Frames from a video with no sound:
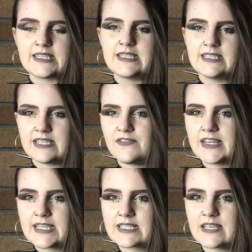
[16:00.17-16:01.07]

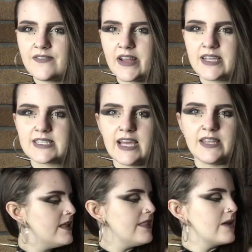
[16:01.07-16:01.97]
definitely 7 out of
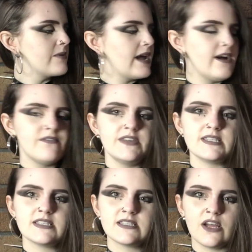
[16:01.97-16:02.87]
10. Then we have this
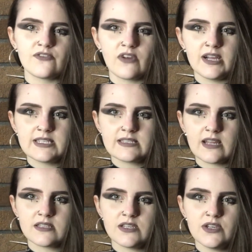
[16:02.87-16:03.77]
sunrise
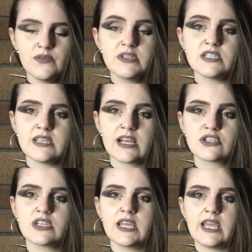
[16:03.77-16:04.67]
tattoo, which is
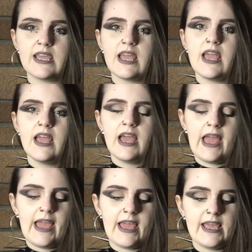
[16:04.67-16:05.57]
actually
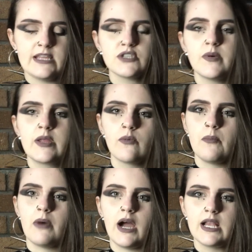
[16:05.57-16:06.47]
a 21
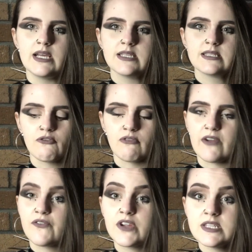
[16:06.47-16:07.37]
Pilots
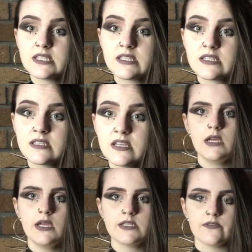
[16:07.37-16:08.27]
reference.
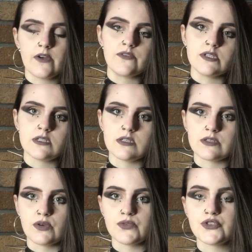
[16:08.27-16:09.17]
It's a reference to the
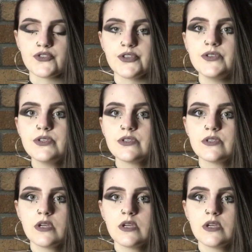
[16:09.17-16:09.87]
song Truce.